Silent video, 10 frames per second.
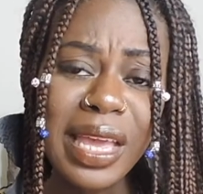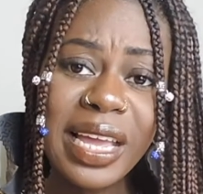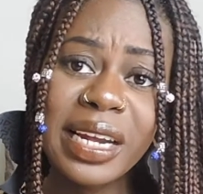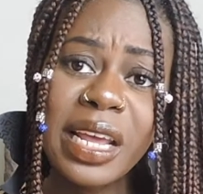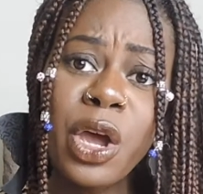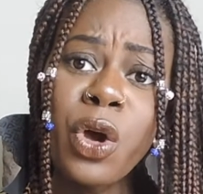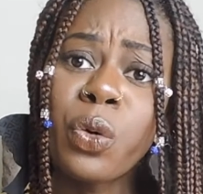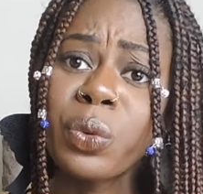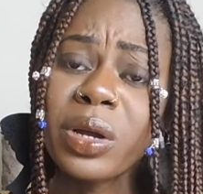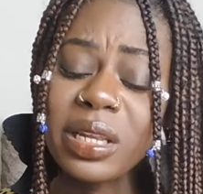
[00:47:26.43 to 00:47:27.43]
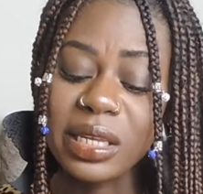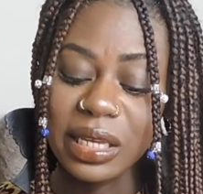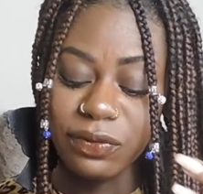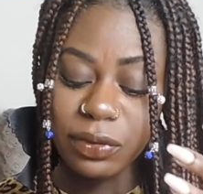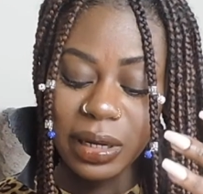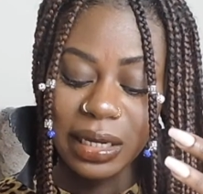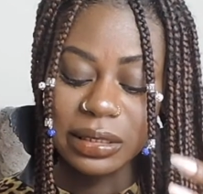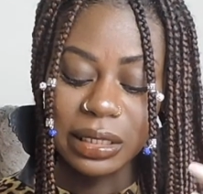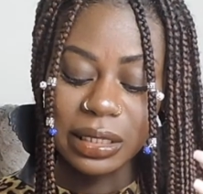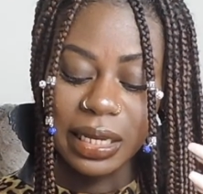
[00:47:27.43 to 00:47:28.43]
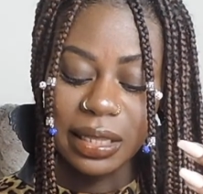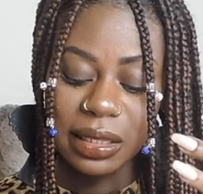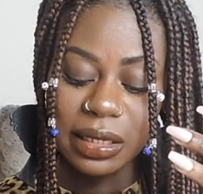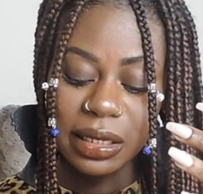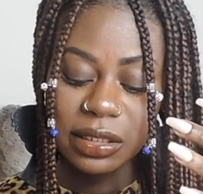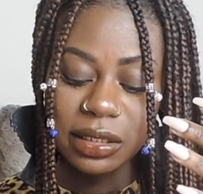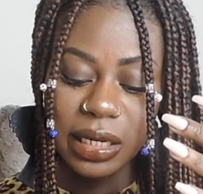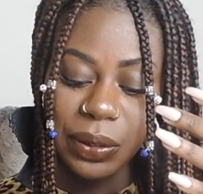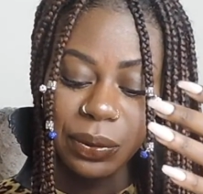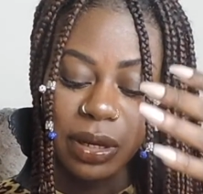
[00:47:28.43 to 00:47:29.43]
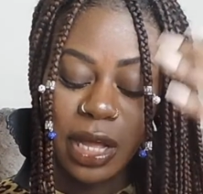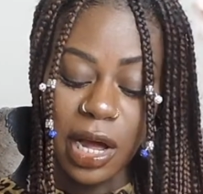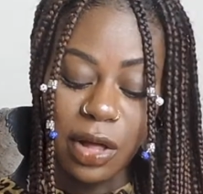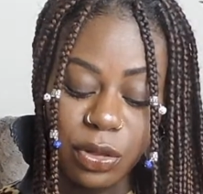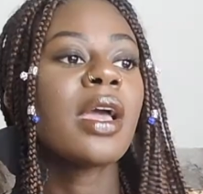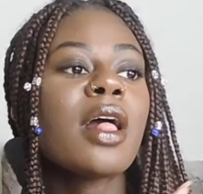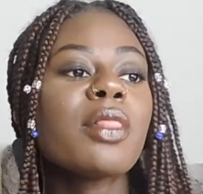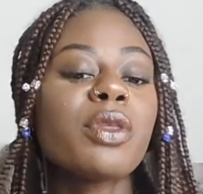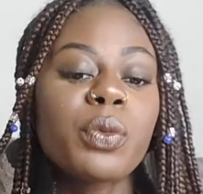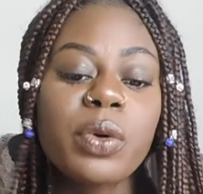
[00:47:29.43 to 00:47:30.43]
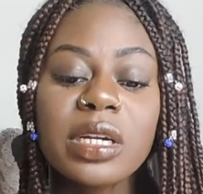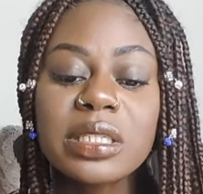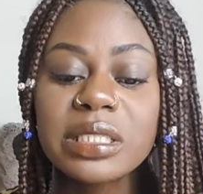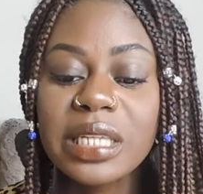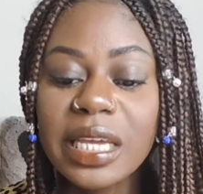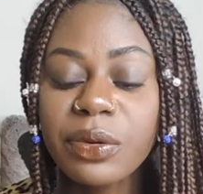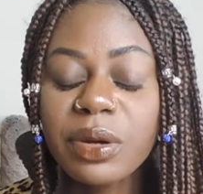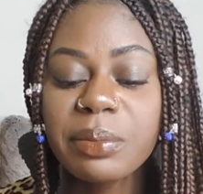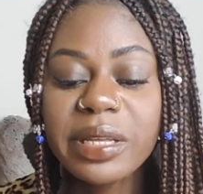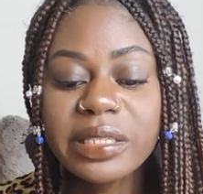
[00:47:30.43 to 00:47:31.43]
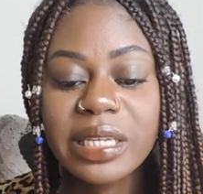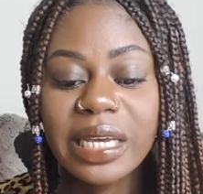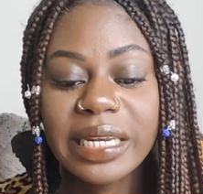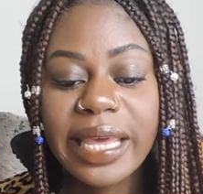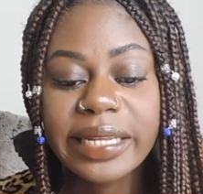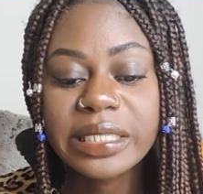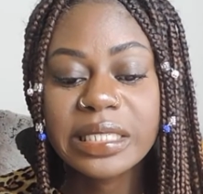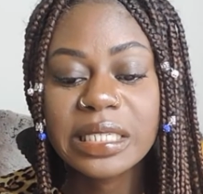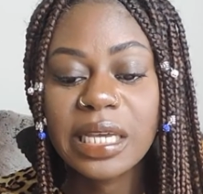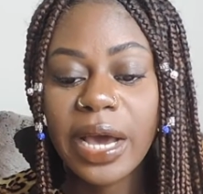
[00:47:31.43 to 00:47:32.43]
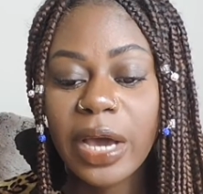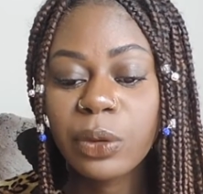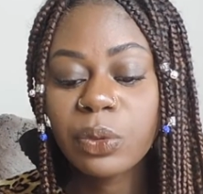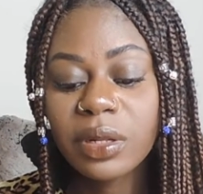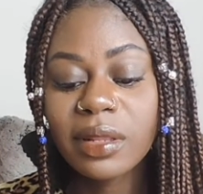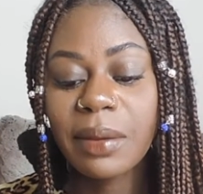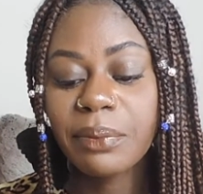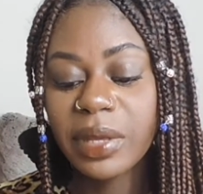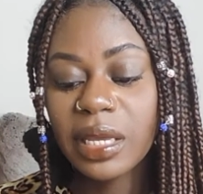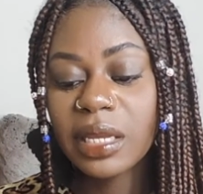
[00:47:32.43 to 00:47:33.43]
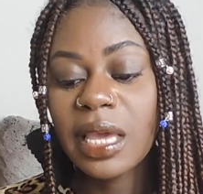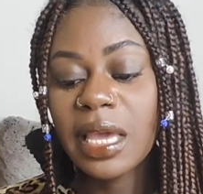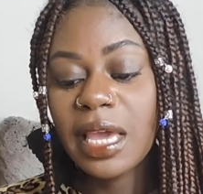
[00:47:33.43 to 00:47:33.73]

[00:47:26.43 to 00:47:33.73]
And really, if you guys look at the dictionary, the word sacred means connected to God. What does that mean?